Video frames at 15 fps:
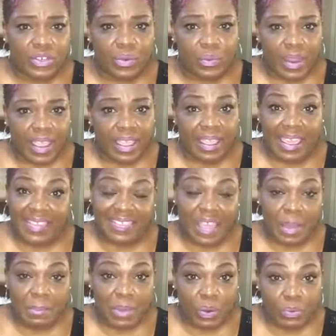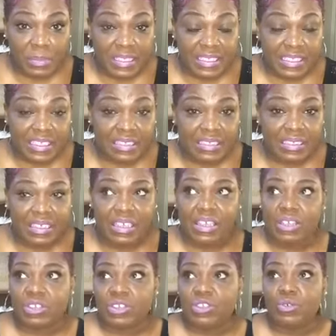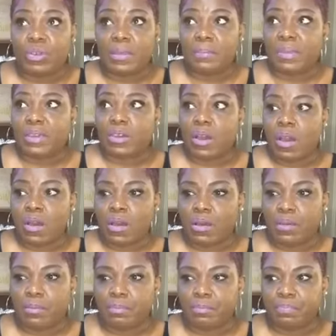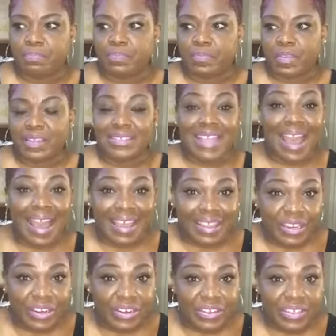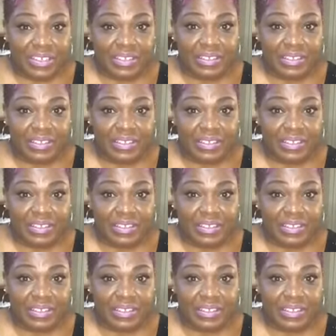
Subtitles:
your way at that moment. You can become tired,